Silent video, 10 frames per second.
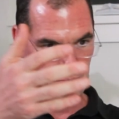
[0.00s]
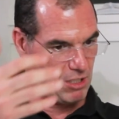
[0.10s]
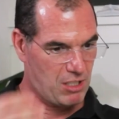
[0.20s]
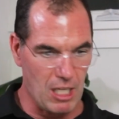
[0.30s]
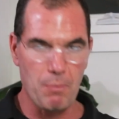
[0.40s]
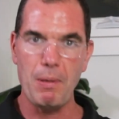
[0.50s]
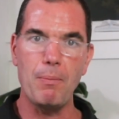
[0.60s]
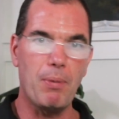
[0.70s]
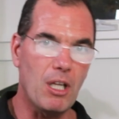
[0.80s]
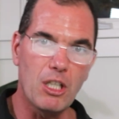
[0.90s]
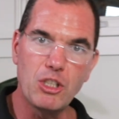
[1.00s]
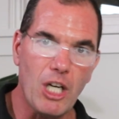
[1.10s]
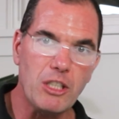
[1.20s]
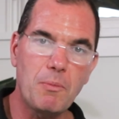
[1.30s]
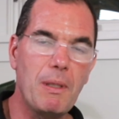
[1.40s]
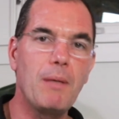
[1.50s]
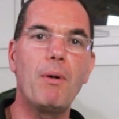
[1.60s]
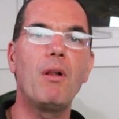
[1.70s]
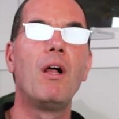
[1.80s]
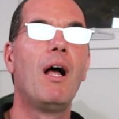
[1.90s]
see people, adjust
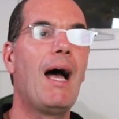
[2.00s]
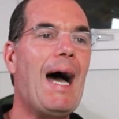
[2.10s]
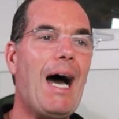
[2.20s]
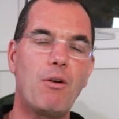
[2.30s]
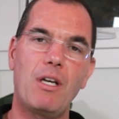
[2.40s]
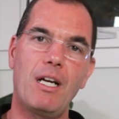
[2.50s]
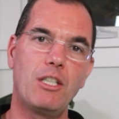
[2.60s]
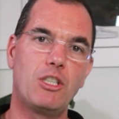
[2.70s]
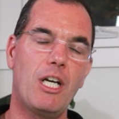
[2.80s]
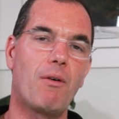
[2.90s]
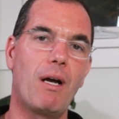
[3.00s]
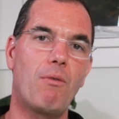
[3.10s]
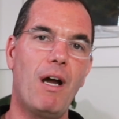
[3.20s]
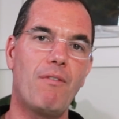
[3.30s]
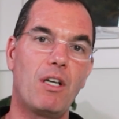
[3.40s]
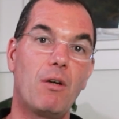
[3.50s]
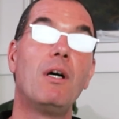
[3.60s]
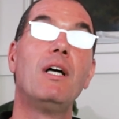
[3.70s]
people, how can I generate revenue?